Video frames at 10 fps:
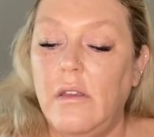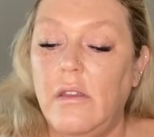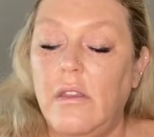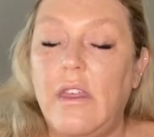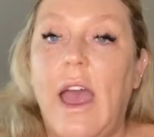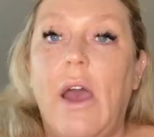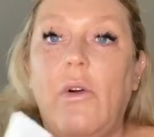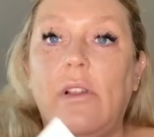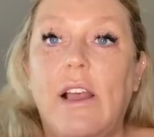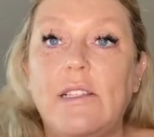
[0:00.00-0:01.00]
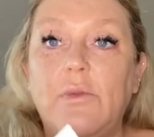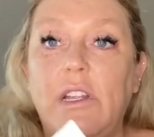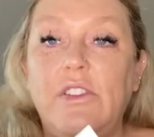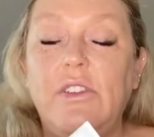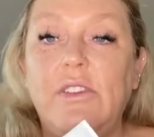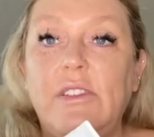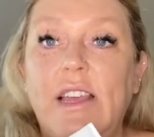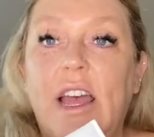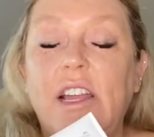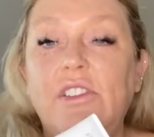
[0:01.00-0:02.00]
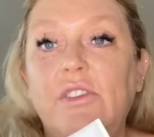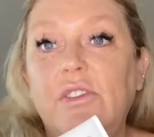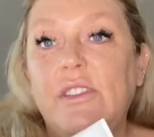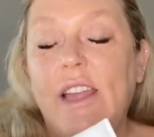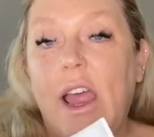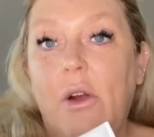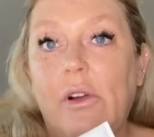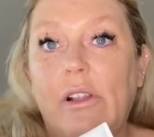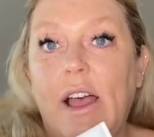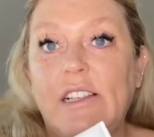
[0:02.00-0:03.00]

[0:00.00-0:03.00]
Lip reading: The Hourglass, when I do use that, I do use the Hourglass